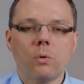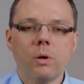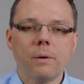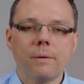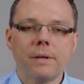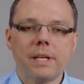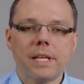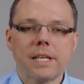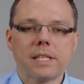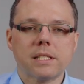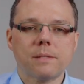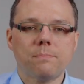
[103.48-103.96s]
We
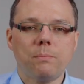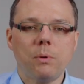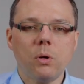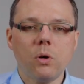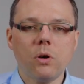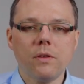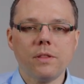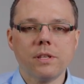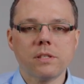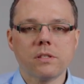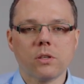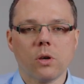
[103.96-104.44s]
will
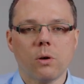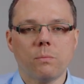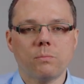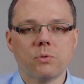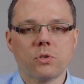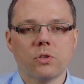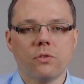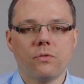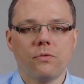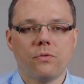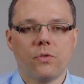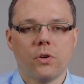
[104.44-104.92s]
explore this
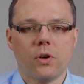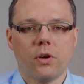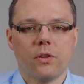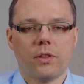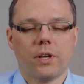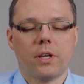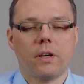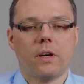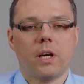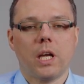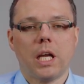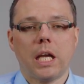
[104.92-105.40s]
option
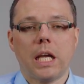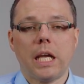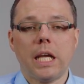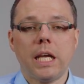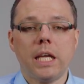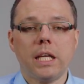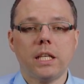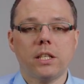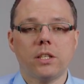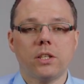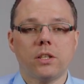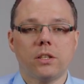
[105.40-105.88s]
further
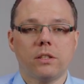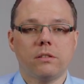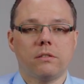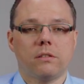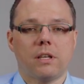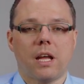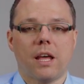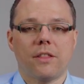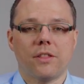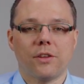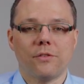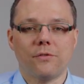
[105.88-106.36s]
in
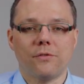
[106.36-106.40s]
another